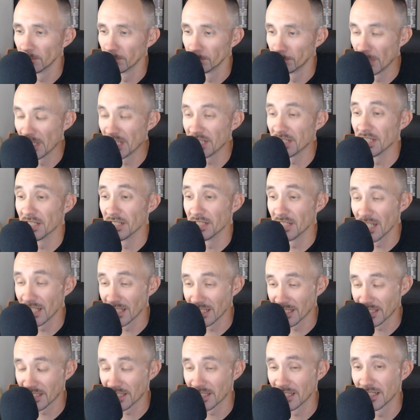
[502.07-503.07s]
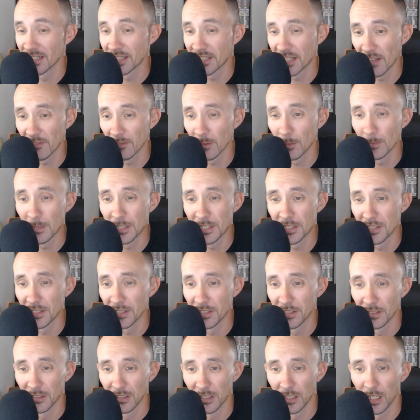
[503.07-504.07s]
Busy, yes, it's definitely
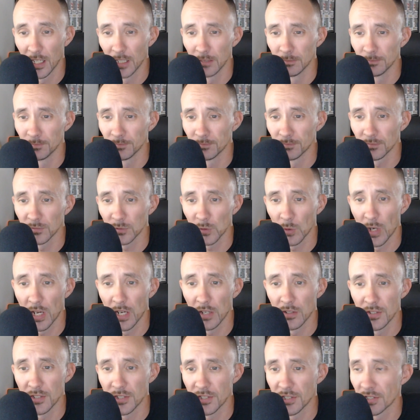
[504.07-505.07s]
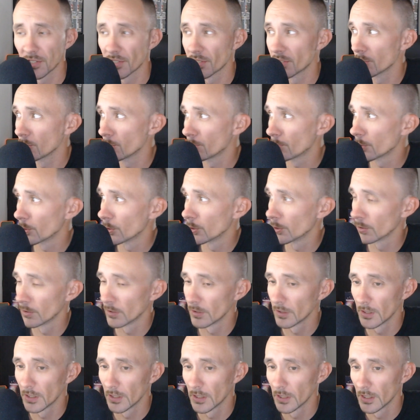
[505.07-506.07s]
busy. Wow, it's super
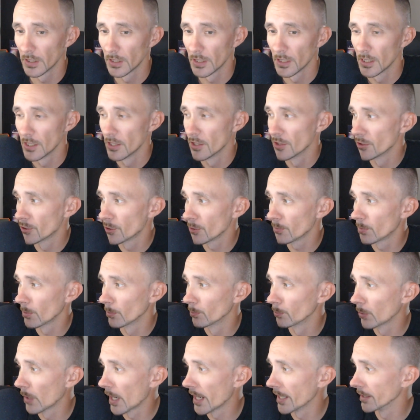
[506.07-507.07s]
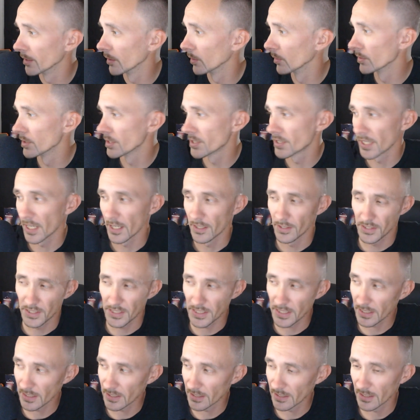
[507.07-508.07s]
bright on this side.
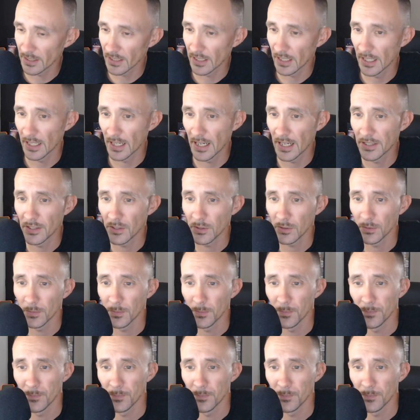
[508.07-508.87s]
See, I don't